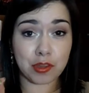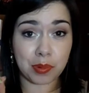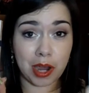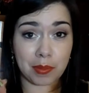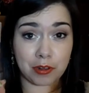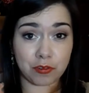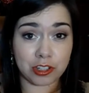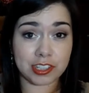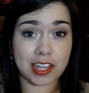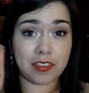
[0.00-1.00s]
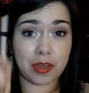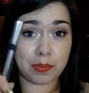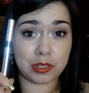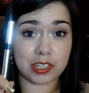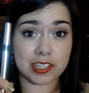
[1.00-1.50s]
the primer on first and then
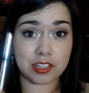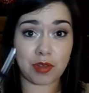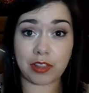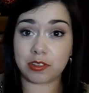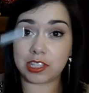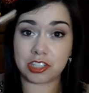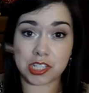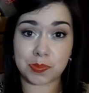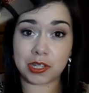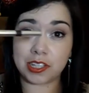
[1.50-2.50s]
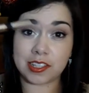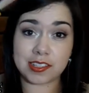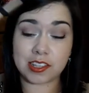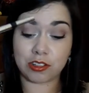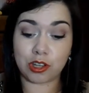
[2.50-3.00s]
put this, rather than just putting this
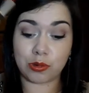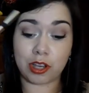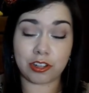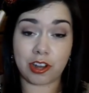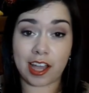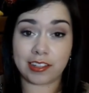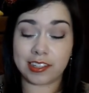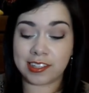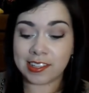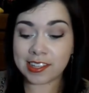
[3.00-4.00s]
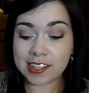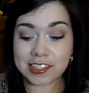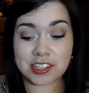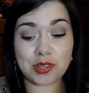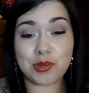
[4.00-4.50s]
alone on your eyelid.
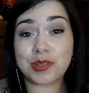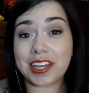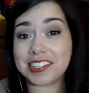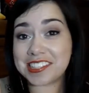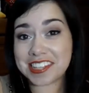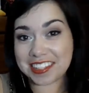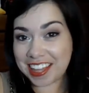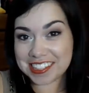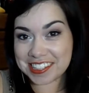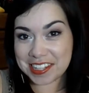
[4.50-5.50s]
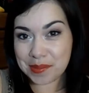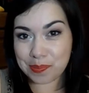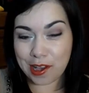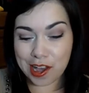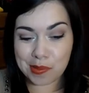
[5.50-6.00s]
So that is the last tip.
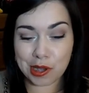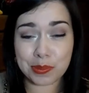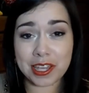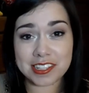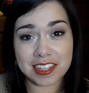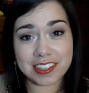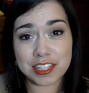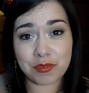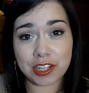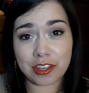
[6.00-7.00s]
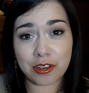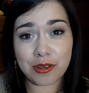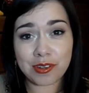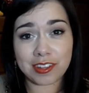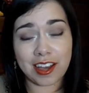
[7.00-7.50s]
I hope you guys like this
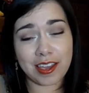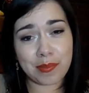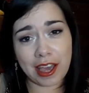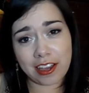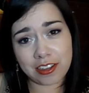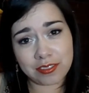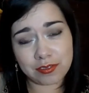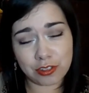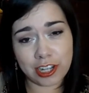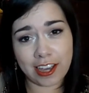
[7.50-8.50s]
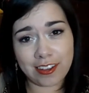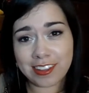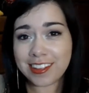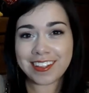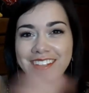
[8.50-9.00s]
video. I am back for
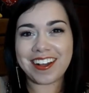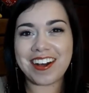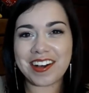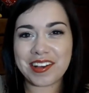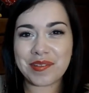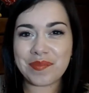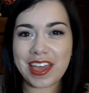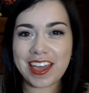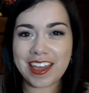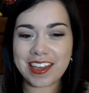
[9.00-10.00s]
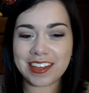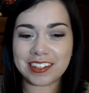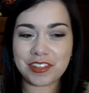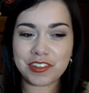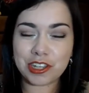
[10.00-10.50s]
now.
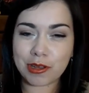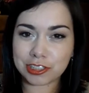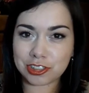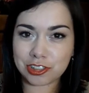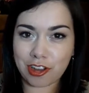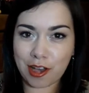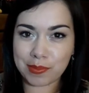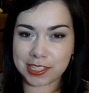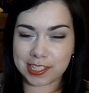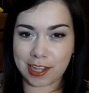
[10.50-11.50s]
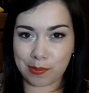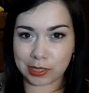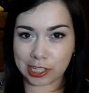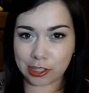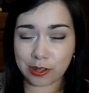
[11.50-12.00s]
And leave any questions or comments down
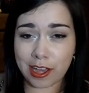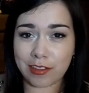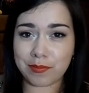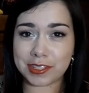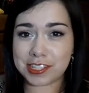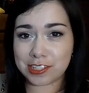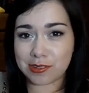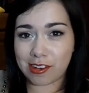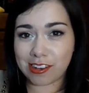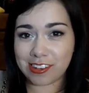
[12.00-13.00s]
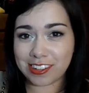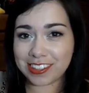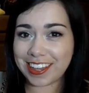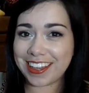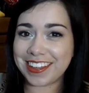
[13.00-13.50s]
below. I have missed you
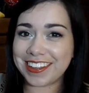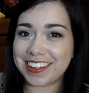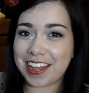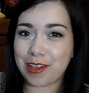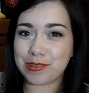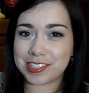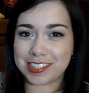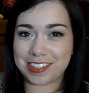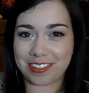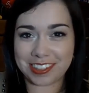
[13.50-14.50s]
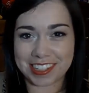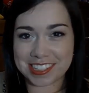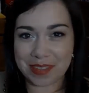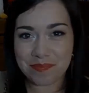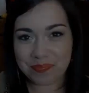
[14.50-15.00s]
all, and I will see you all next
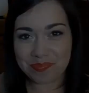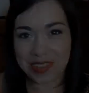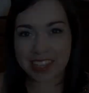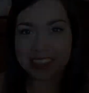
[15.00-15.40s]
time. Bye.